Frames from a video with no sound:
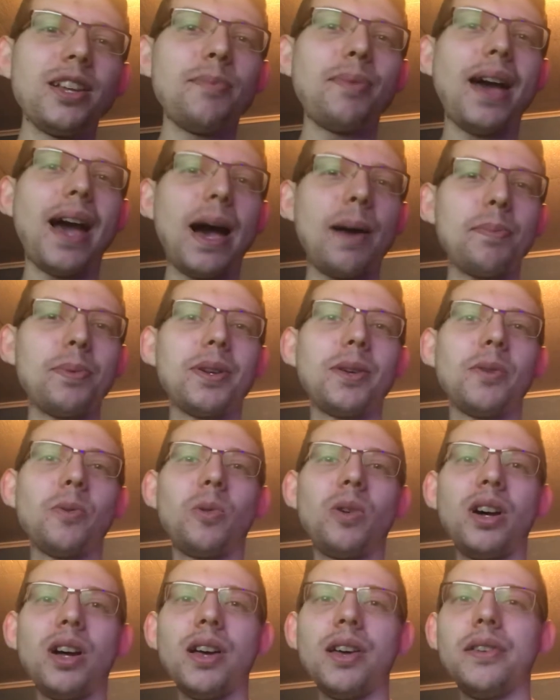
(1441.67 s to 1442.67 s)
up happening
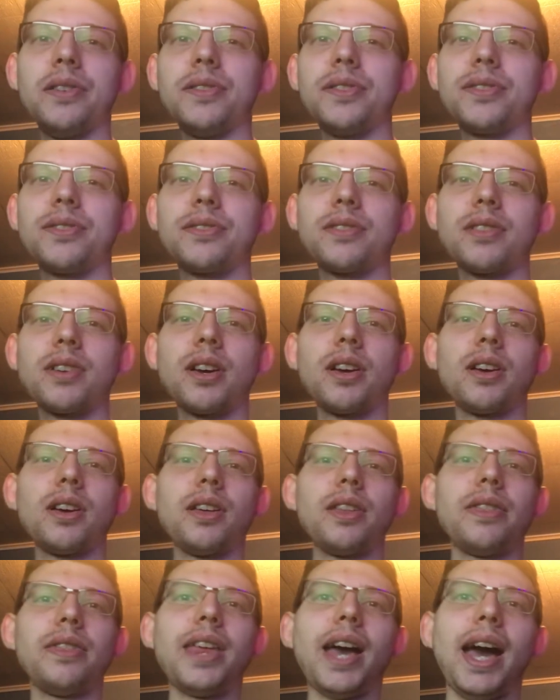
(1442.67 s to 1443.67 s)
was
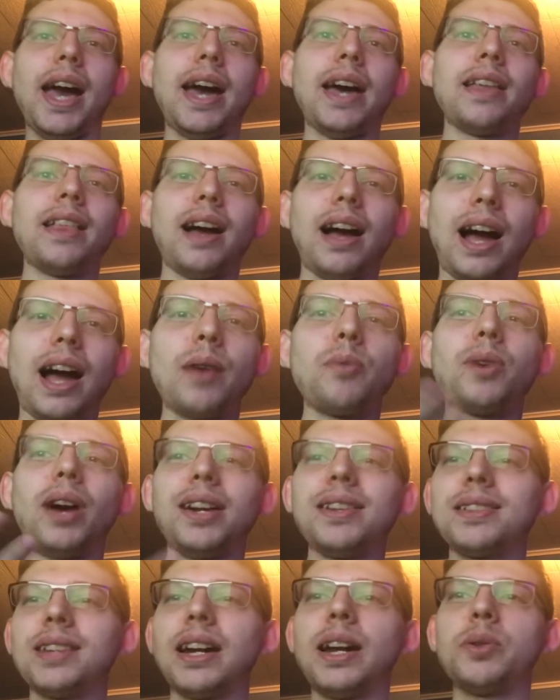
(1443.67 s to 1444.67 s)
that I
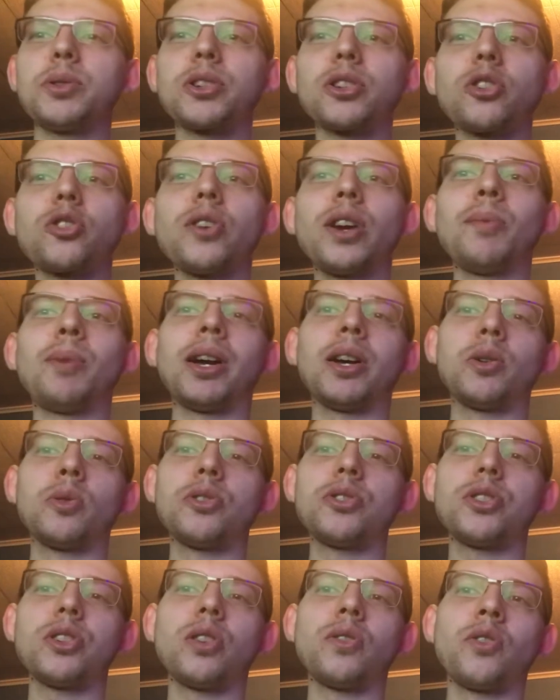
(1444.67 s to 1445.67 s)
decided I was going to create my own
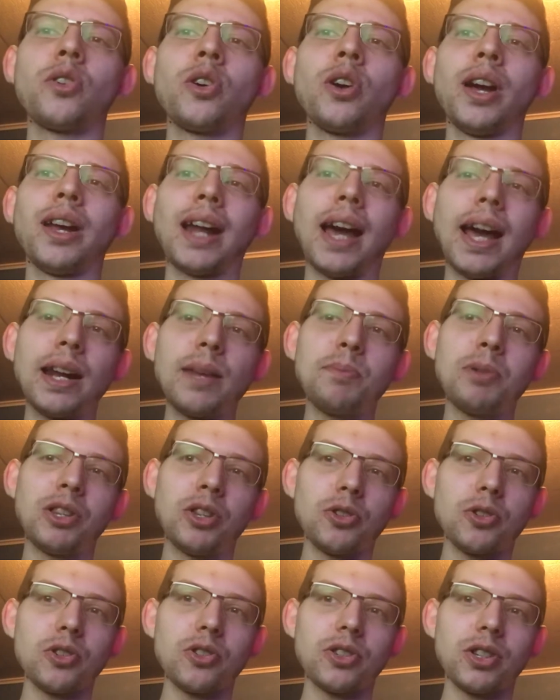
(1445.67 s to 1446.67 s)
server, and I had been
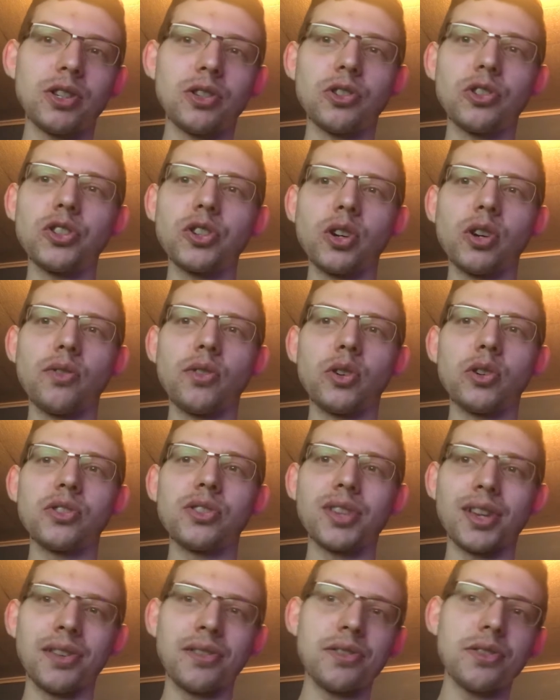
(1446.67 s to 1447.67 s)
interested in servers
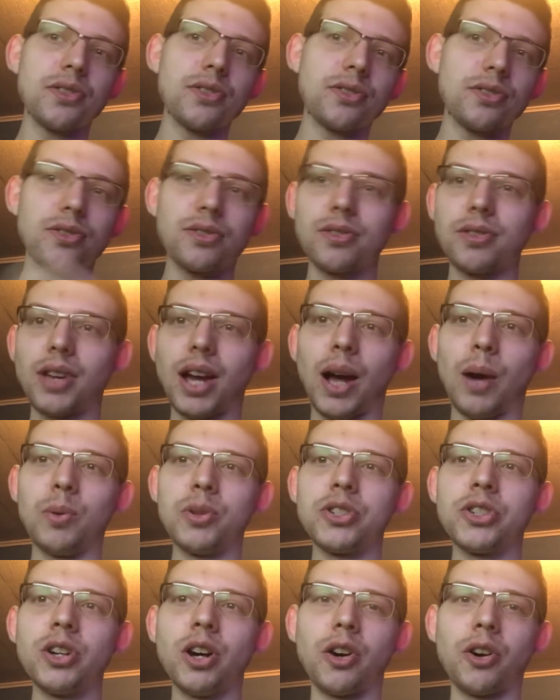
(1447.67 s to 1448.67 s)
since I
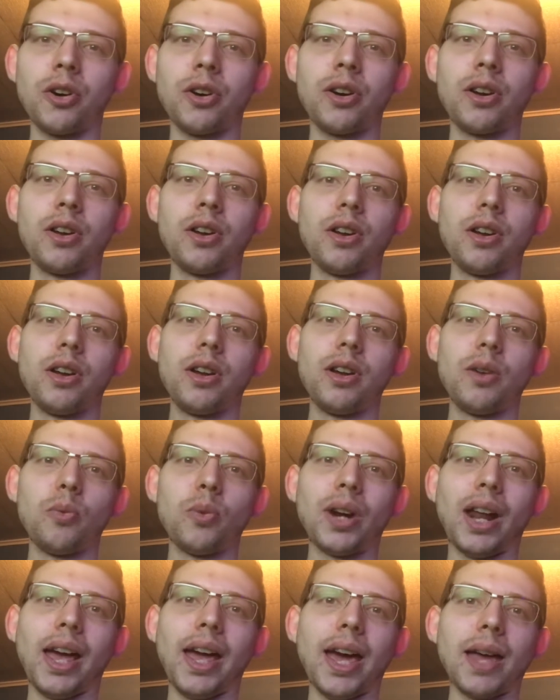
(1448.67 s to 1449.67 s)
was younger,
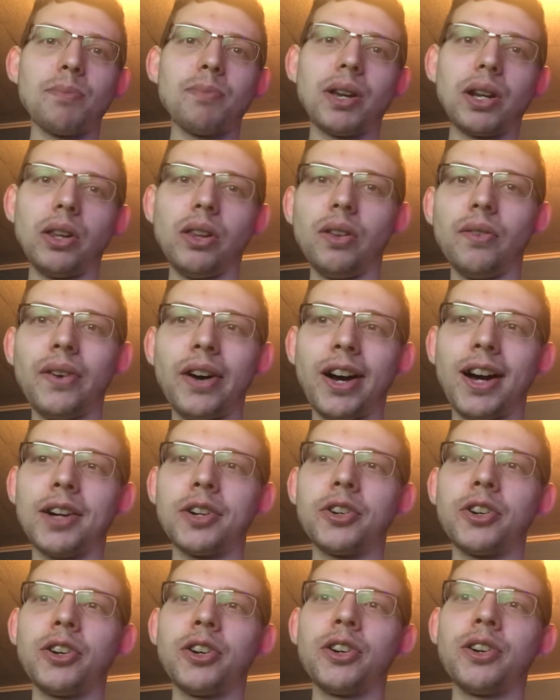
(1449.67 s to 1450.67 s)
when I had Medal of
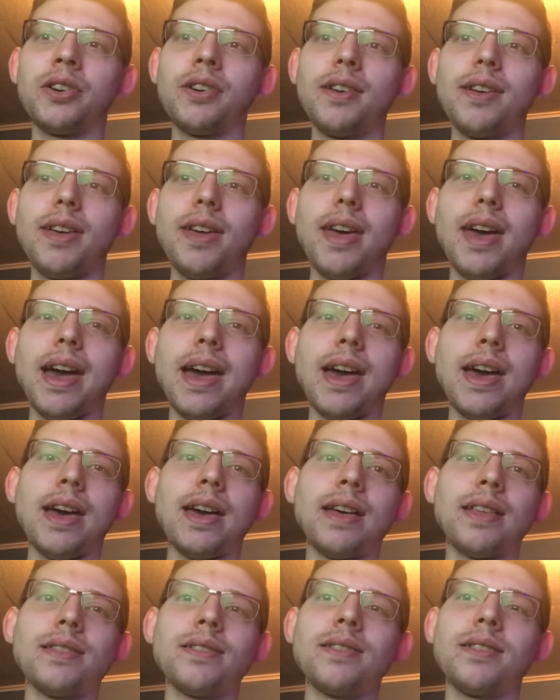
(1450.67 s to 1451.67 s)
Honor,
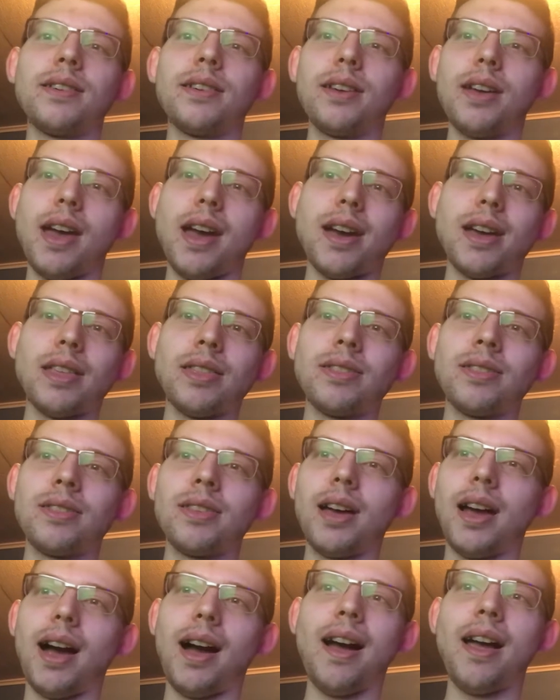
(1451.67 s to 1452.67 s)
and
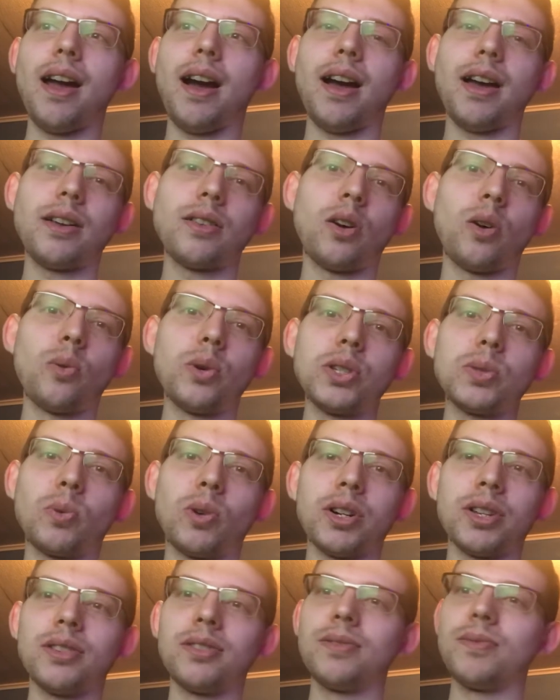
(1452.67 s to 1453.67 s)
I always
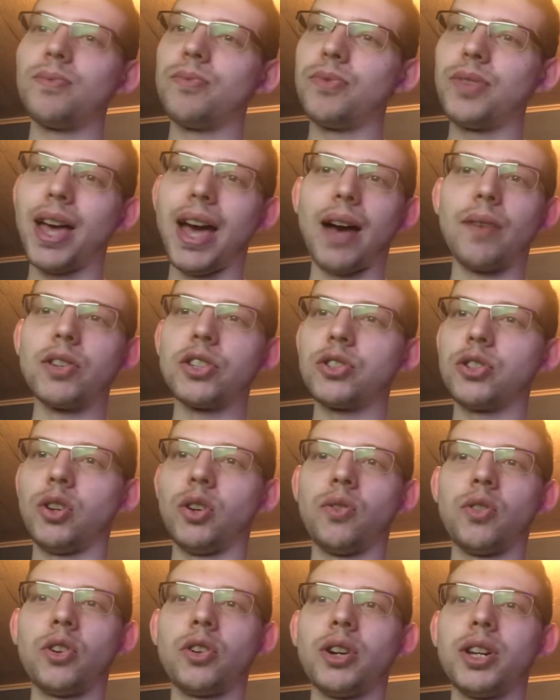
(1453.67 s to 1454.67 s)
wanted to have a
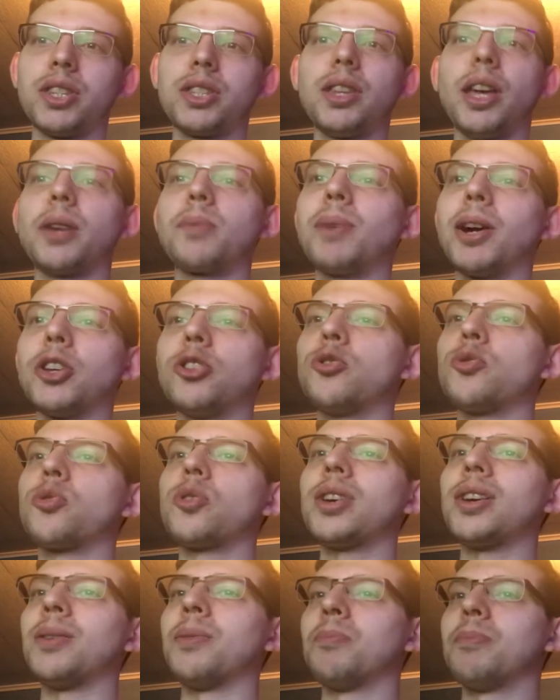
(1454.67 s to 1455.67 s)
server. It's like my
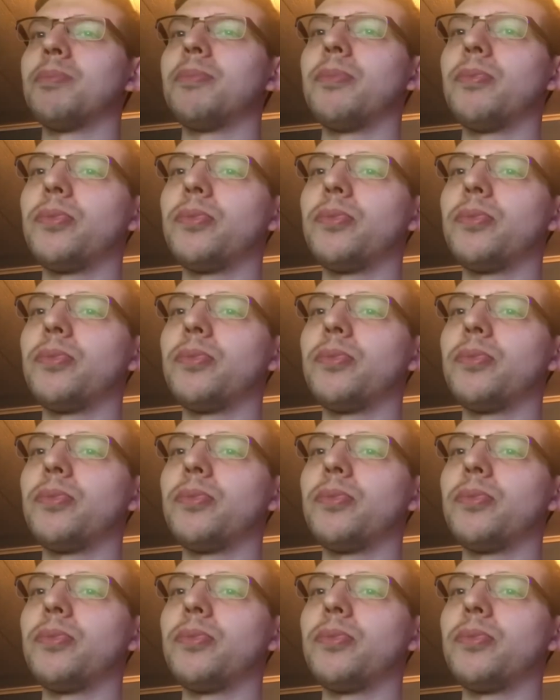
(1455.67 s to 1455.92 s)
dream,